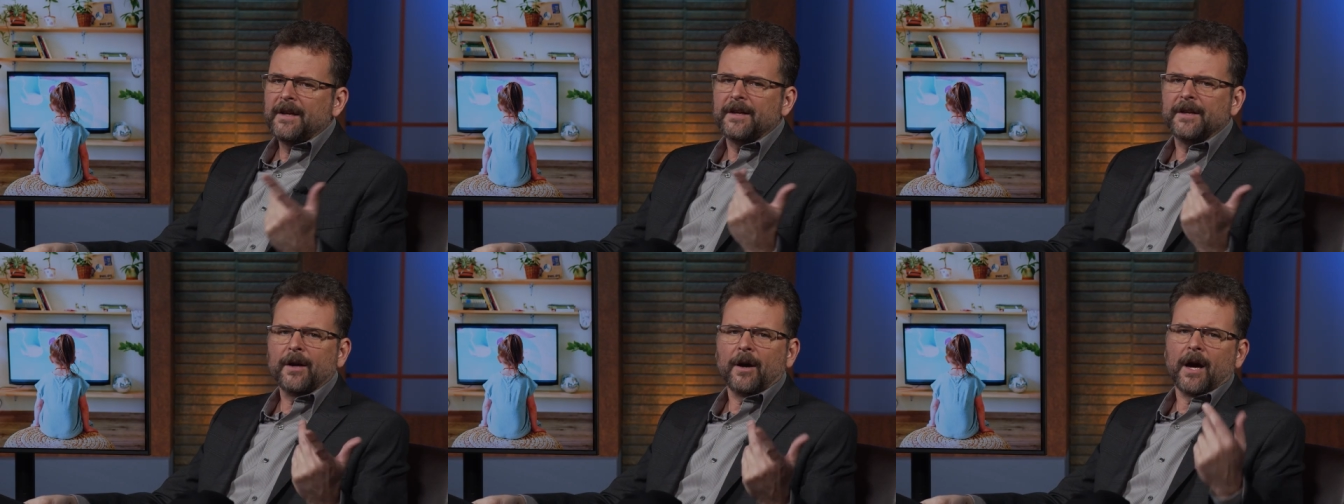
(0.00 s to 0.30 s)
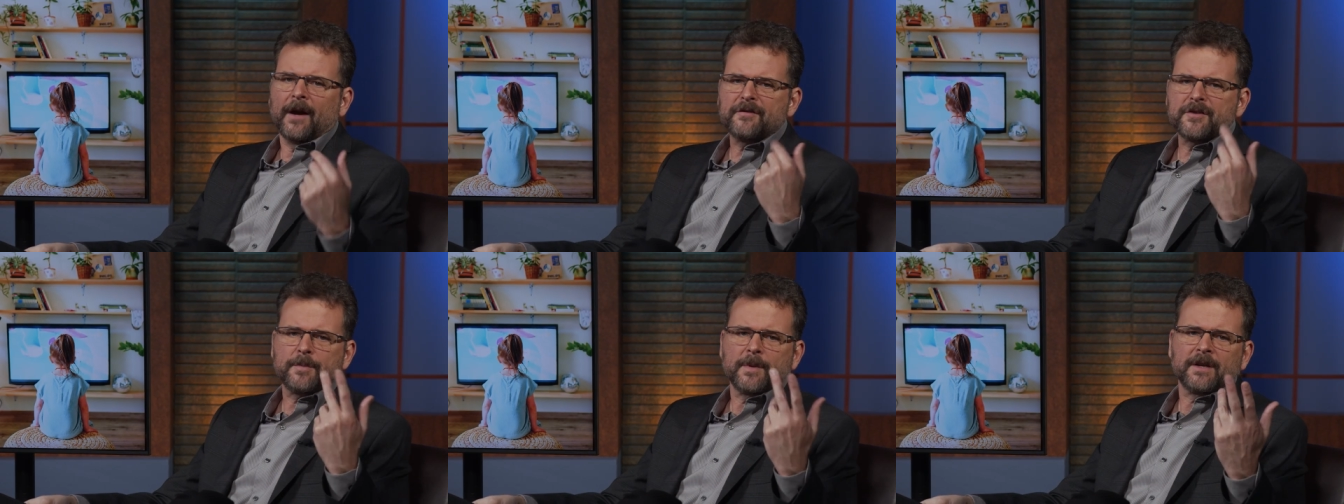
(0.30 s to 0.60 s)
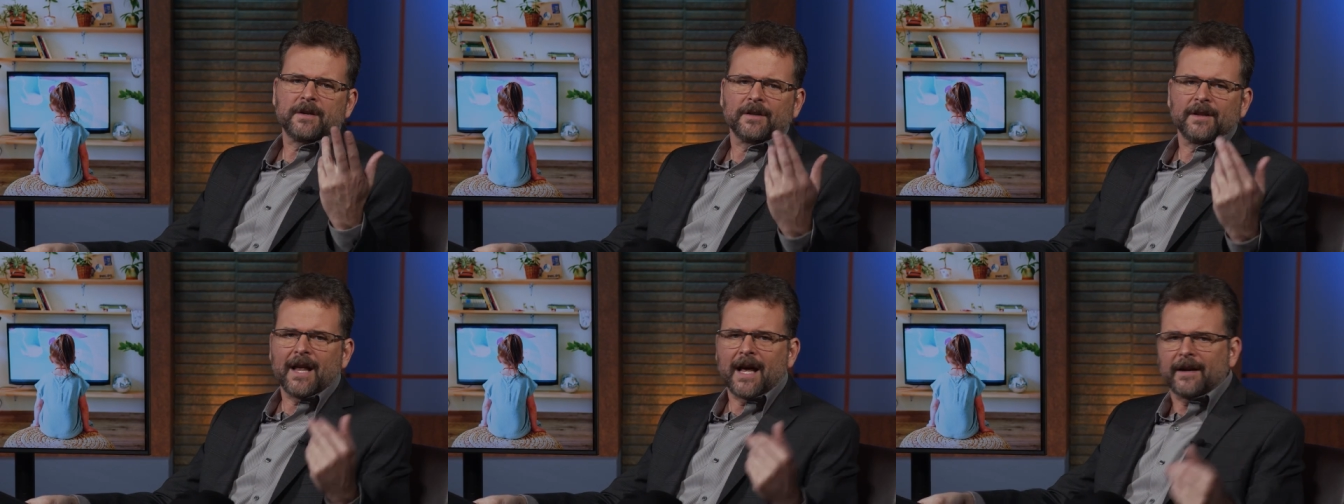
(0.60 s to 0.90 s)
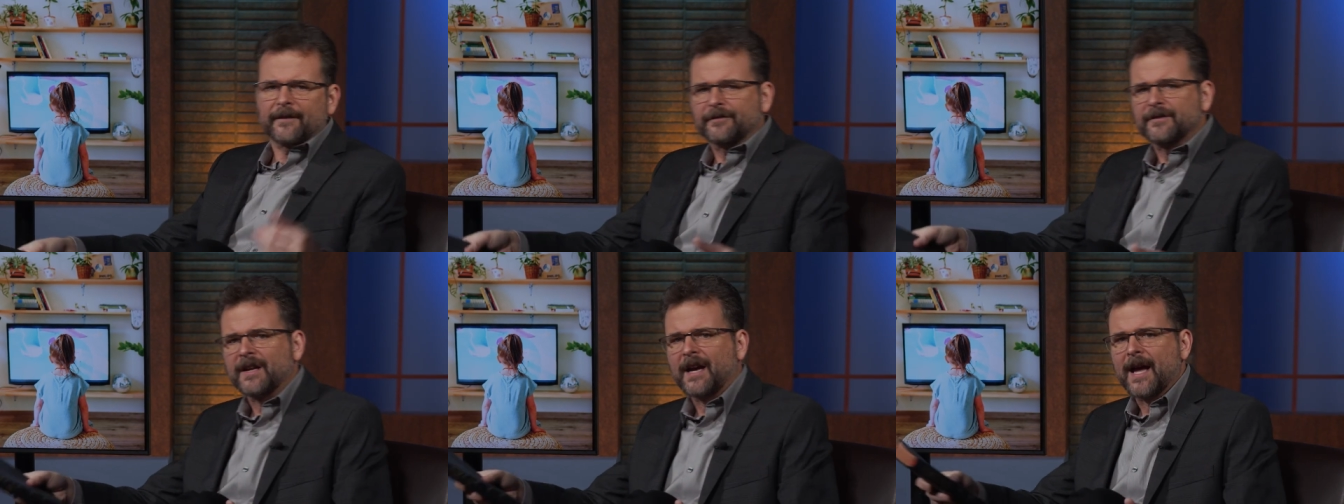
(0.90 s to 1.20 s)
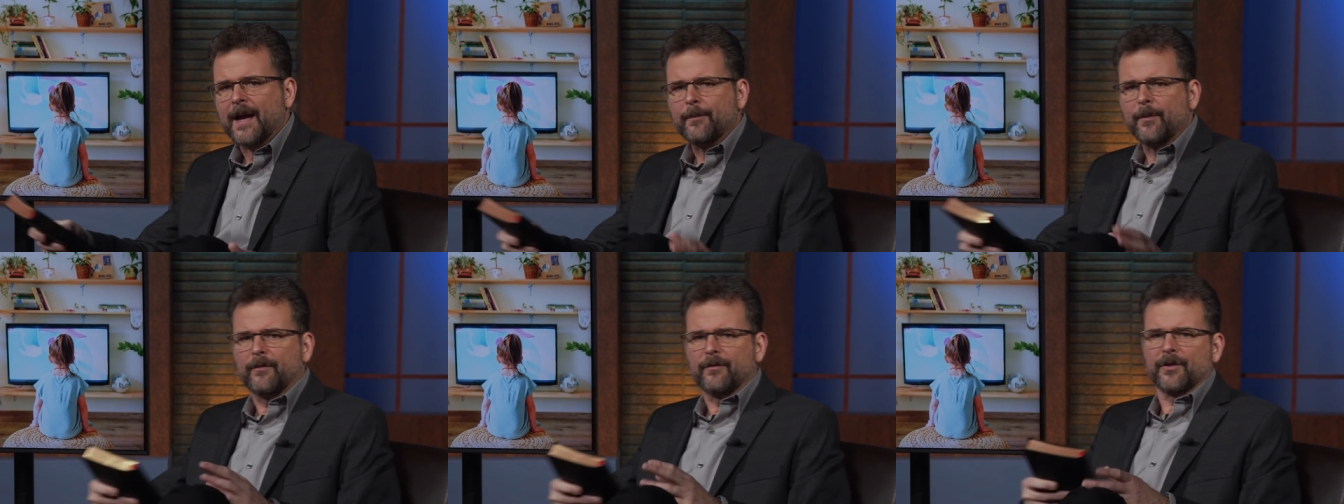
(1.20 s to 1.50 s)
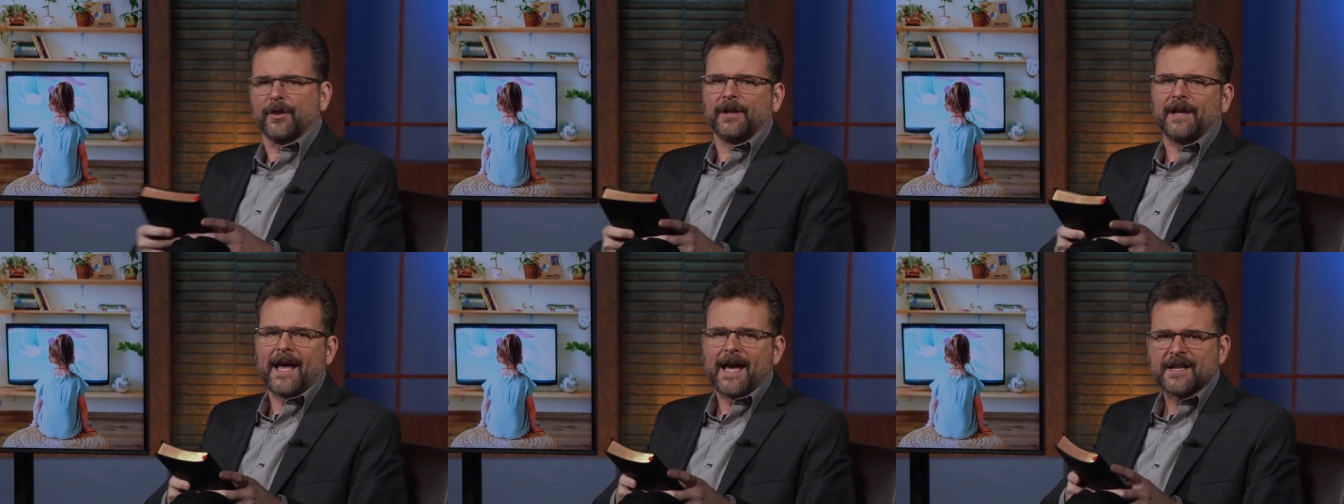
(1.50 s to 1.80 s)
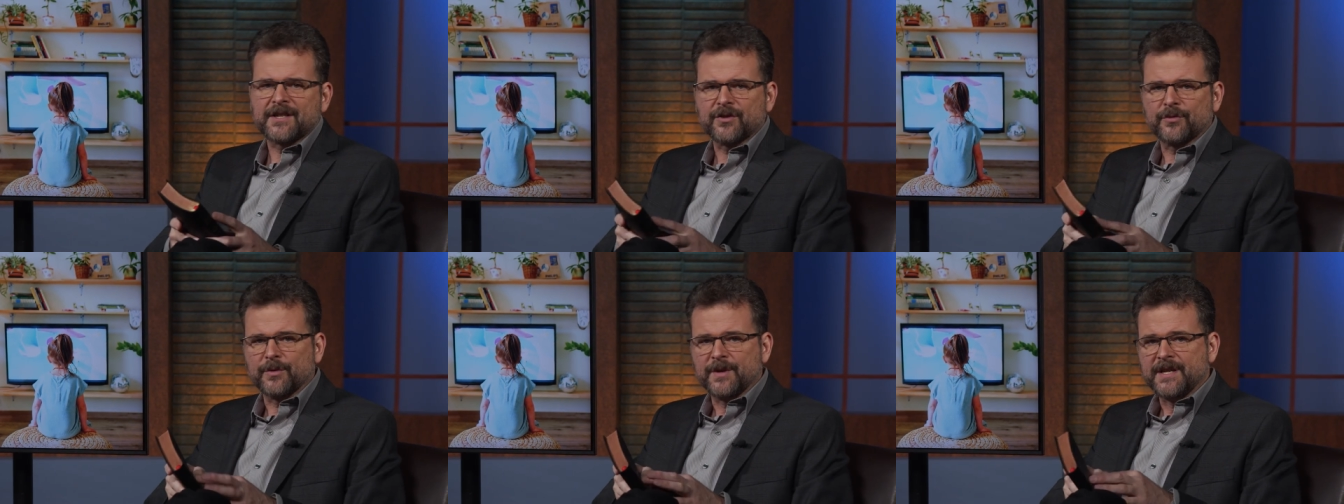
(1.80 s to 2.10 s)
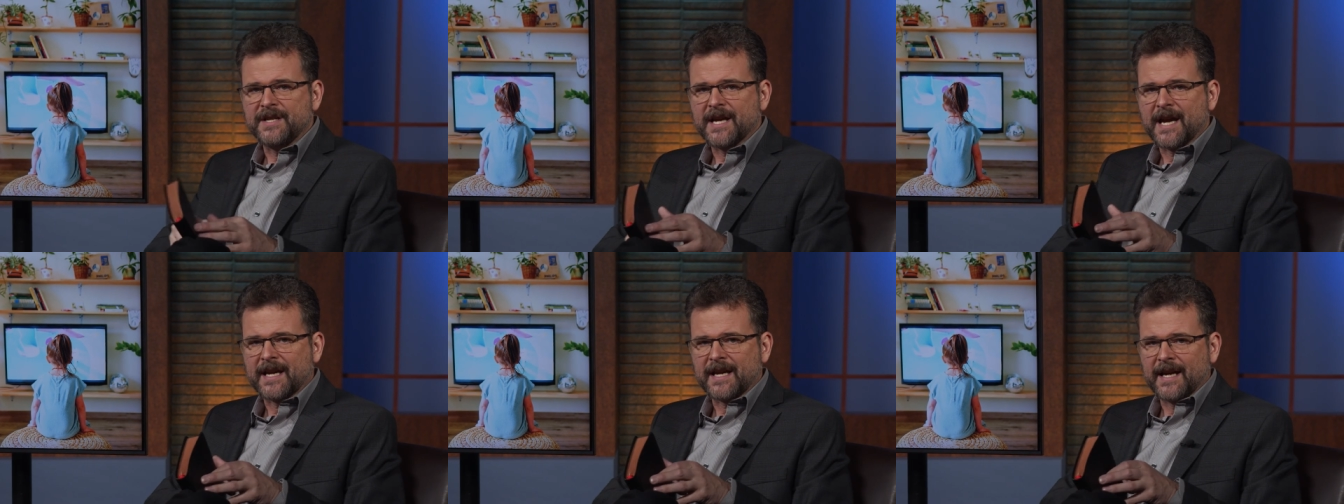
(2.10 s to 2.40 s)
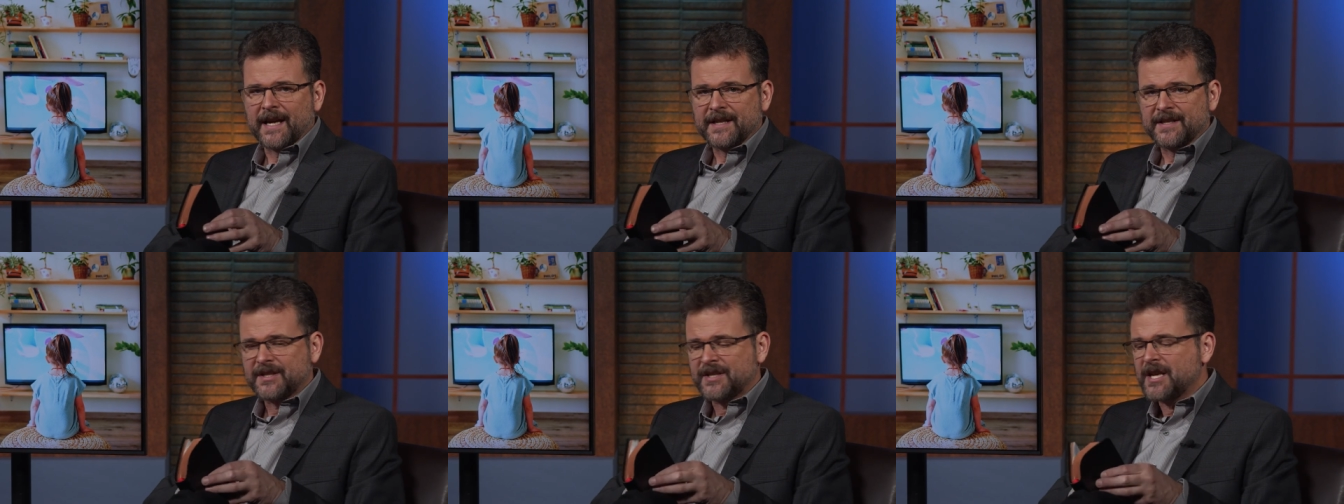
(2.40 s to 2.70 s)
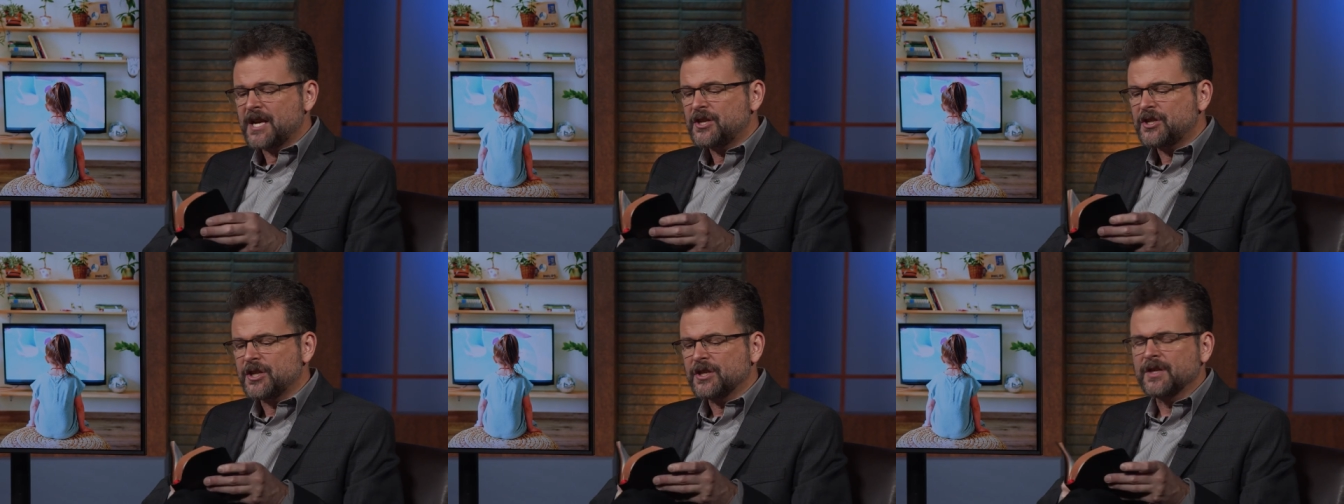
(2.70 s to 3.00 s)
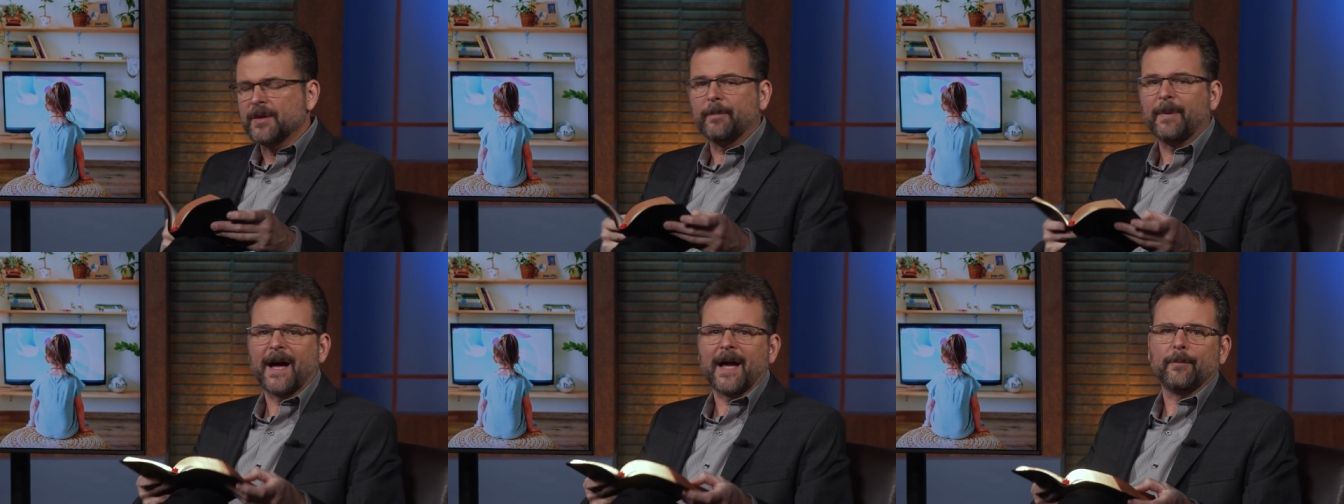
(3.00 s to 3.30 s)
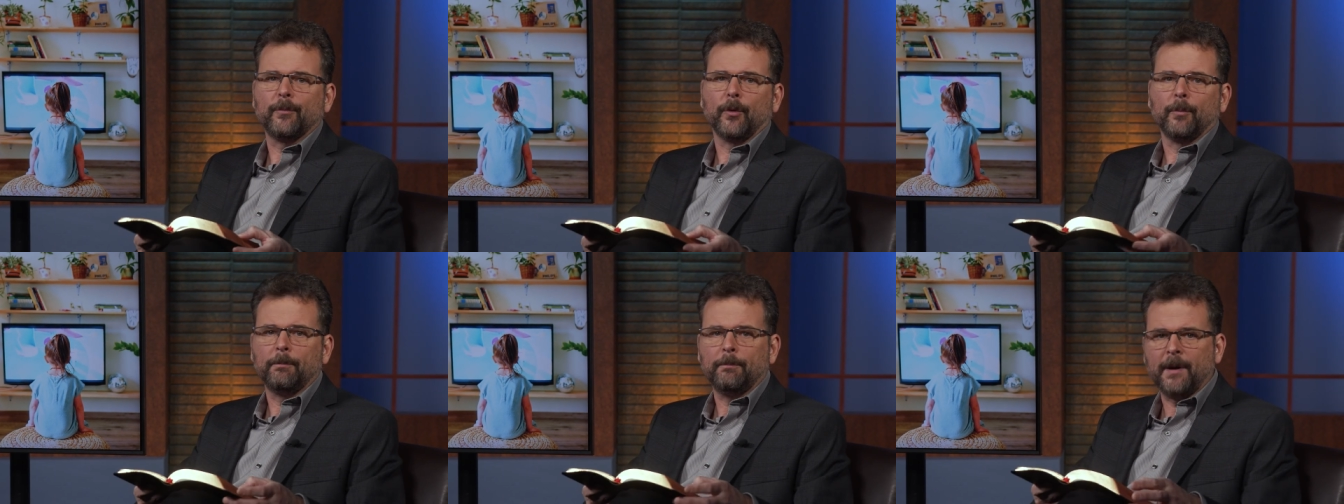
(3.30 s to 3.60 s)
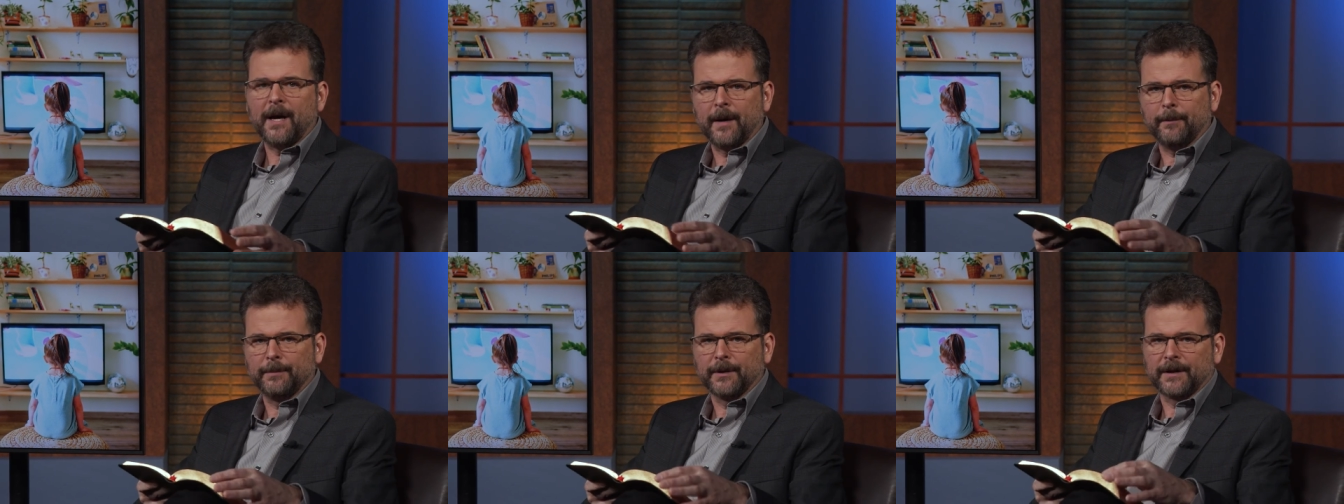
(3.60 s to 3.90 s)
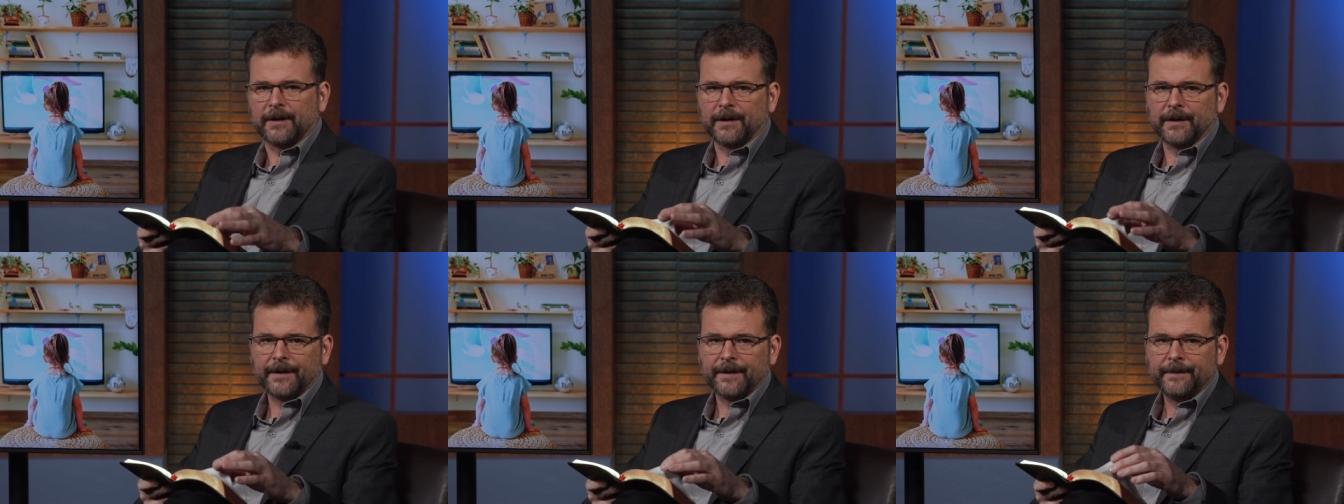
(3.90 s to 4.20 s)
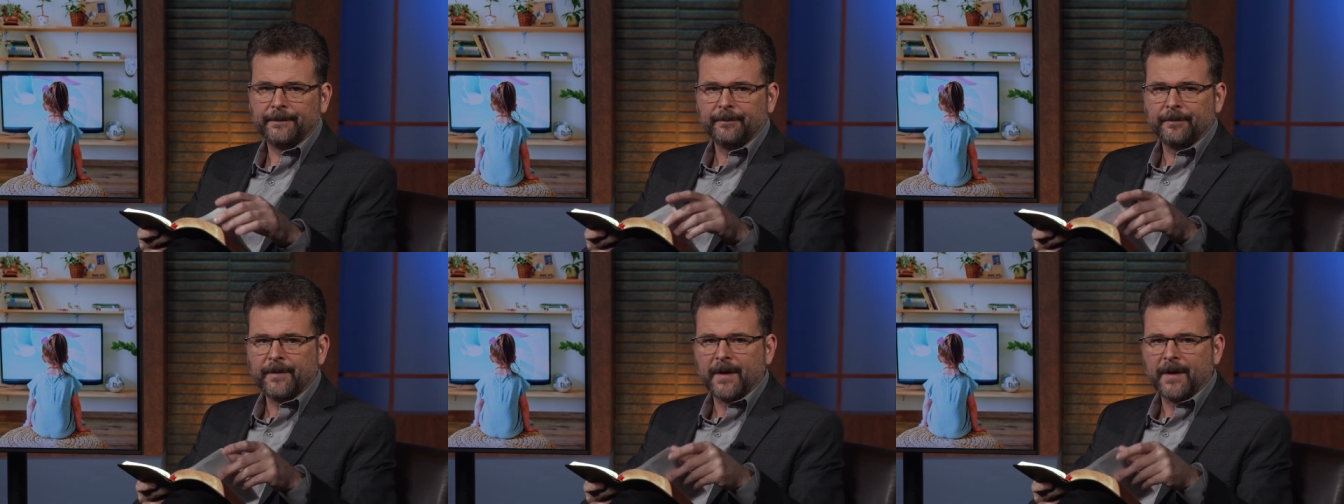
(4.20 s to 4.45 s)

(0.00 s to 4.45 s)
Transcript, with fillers: You know, I've spent a lot of time over the last three decades teaching the Bible publicly,